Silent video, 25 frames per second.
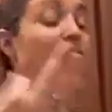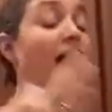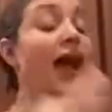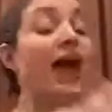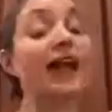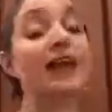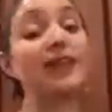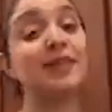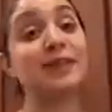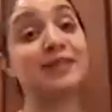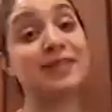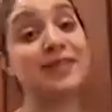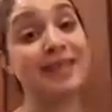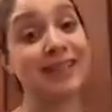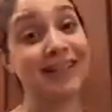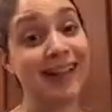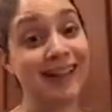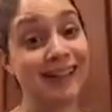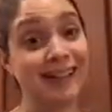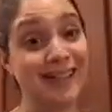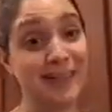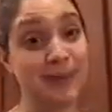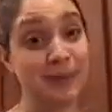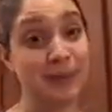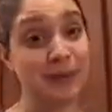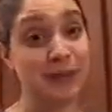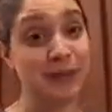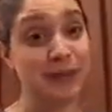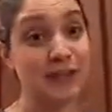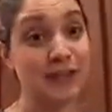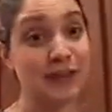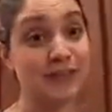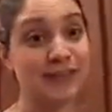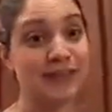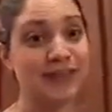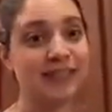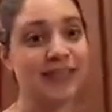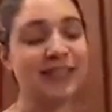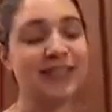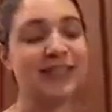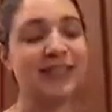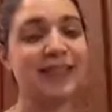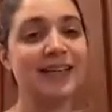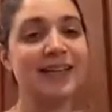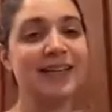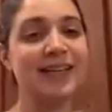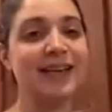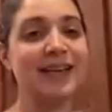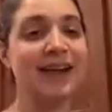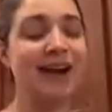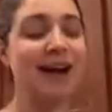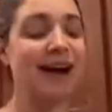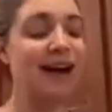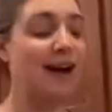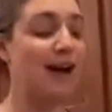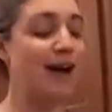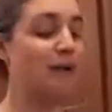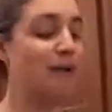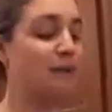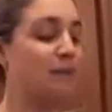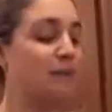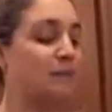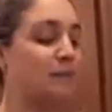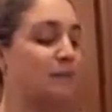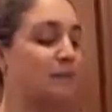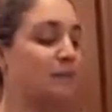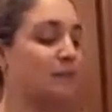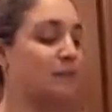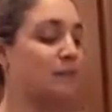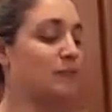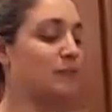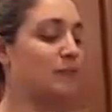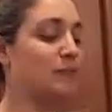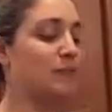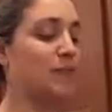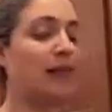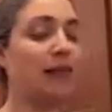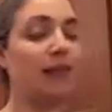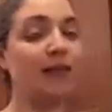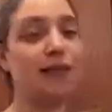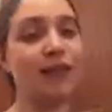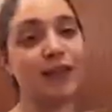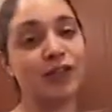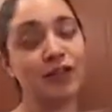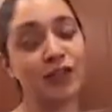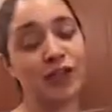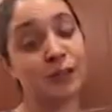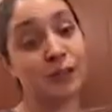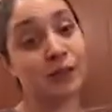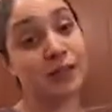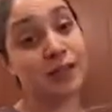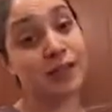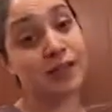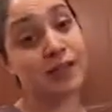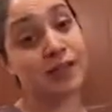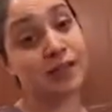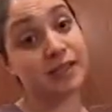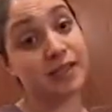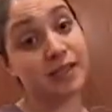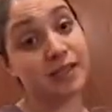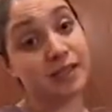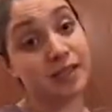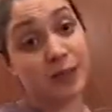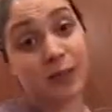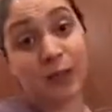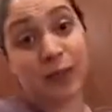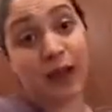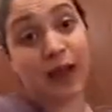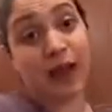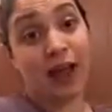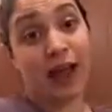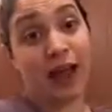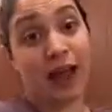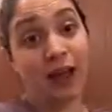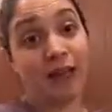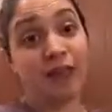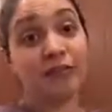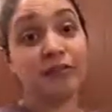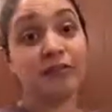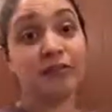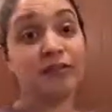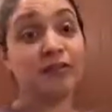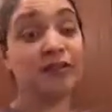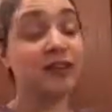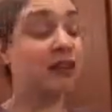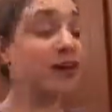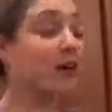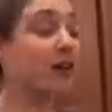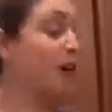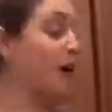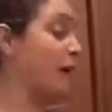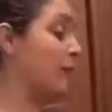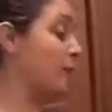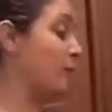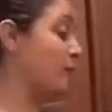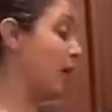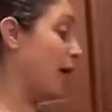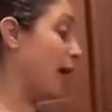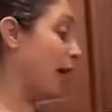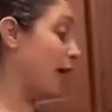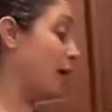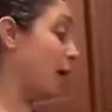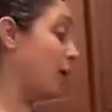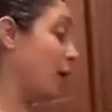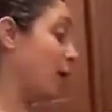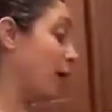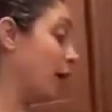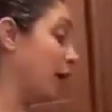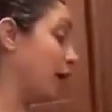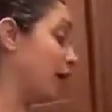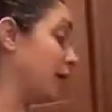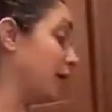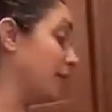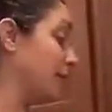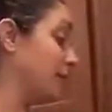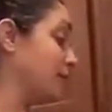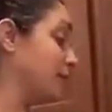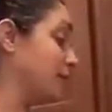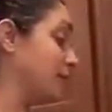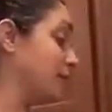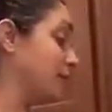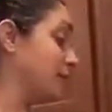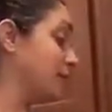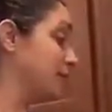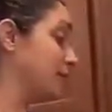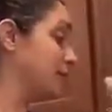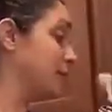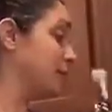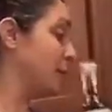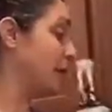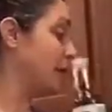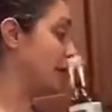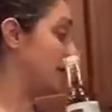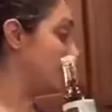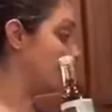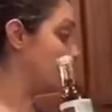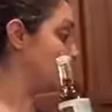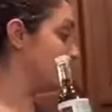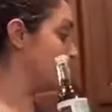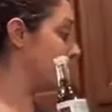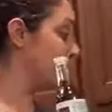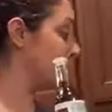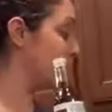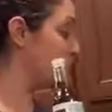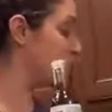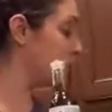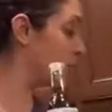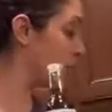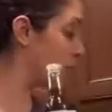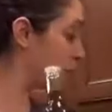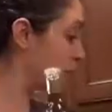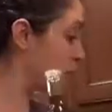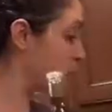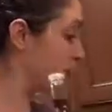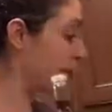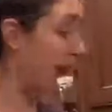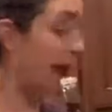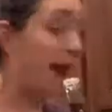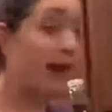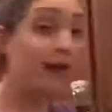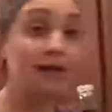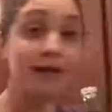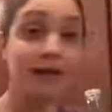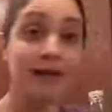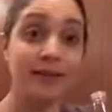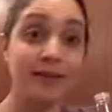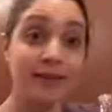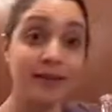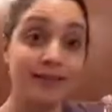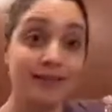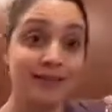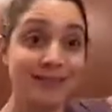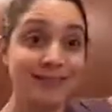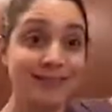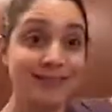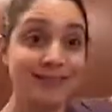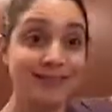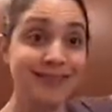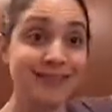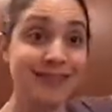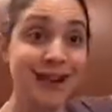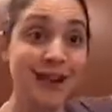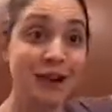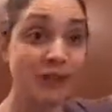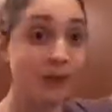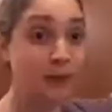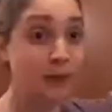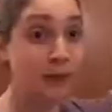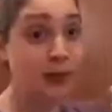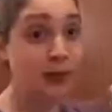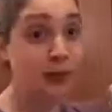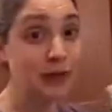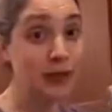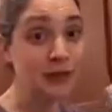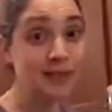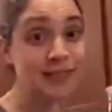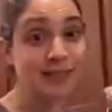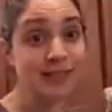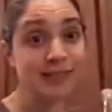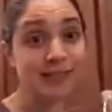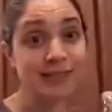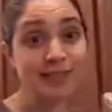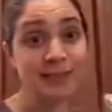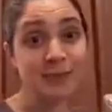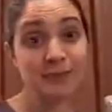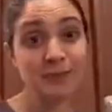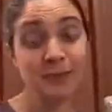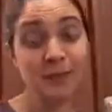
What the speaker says: I use classic bitters, and that's just because this is what I have. I bought a 3-pack of bitters